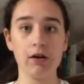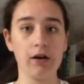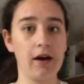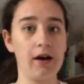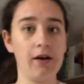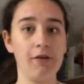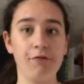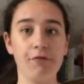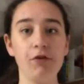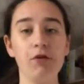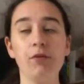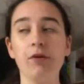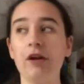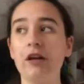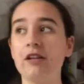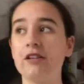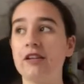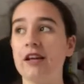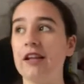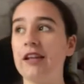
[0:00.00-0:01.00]
a few
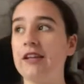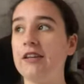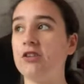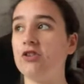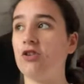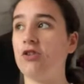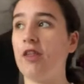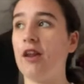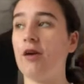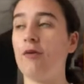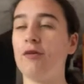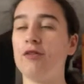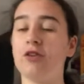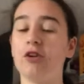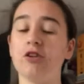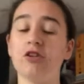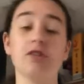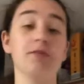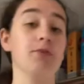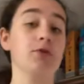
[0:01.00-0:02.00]
weeks at least, so then I went
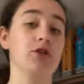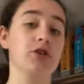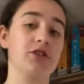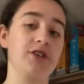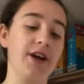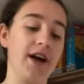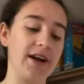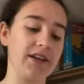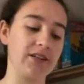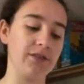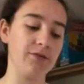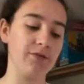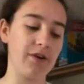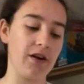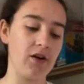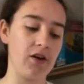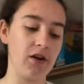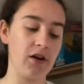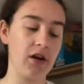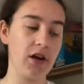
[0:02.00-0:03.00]
on Sports Direct and
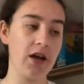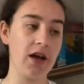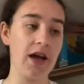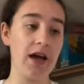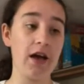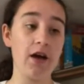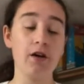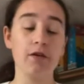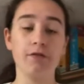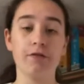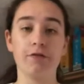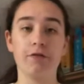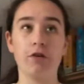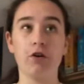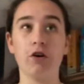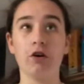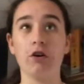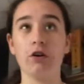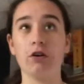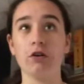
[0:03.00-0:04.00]
found it
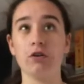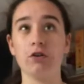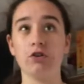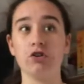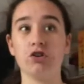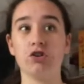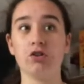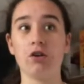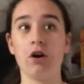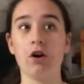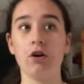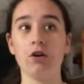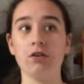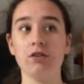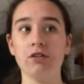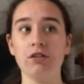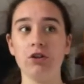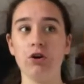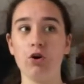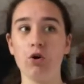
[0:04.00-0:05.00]
for
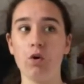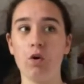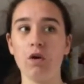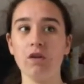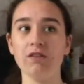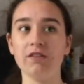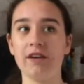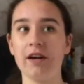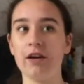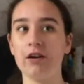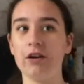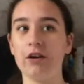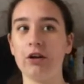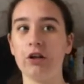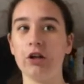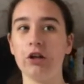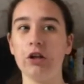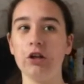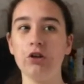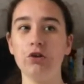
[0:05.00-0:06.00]
30 euro altogether
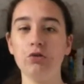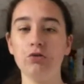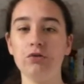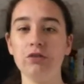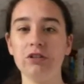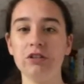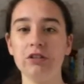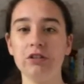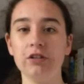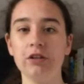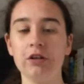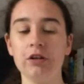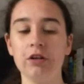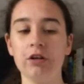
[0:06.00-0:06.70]
including